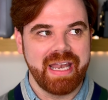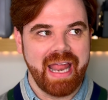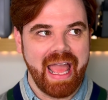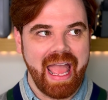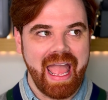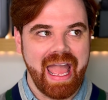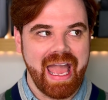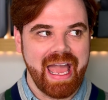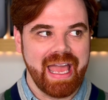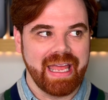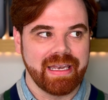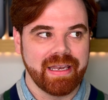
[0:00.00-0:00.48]

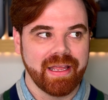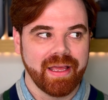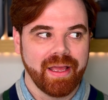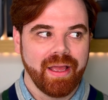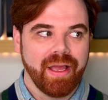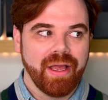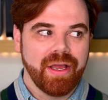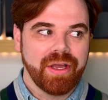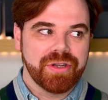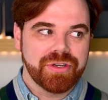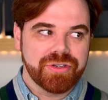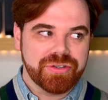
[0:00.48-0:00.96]
and
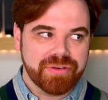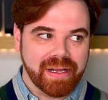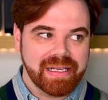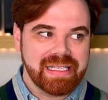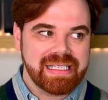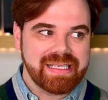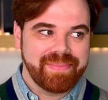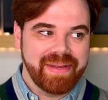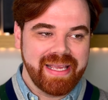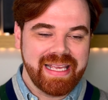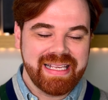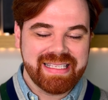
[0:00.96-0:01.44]

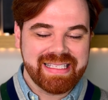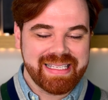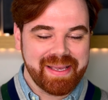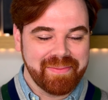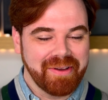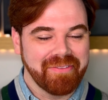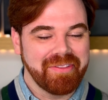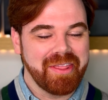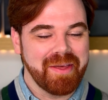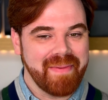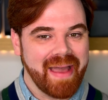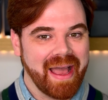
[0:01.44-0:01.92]
trust me, some
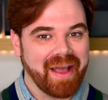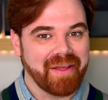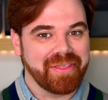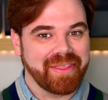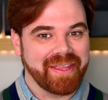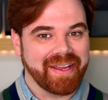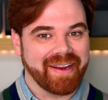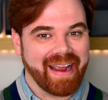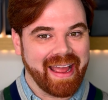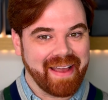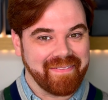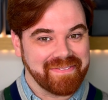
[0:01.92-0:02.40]
of them out
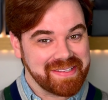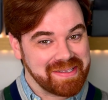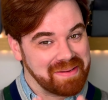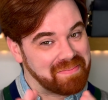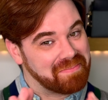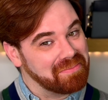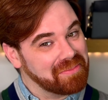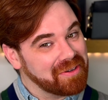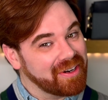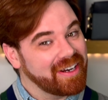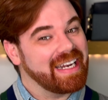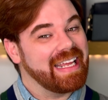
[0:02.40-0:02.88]
there have some
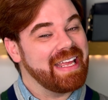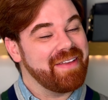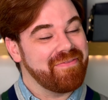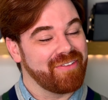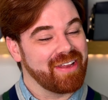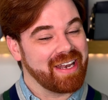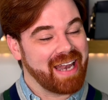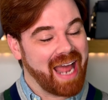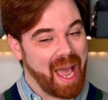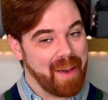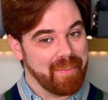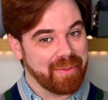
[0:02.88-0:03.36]
pretty
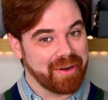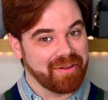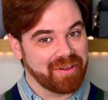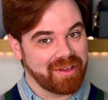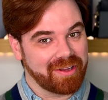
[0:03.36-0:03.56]
phenomenal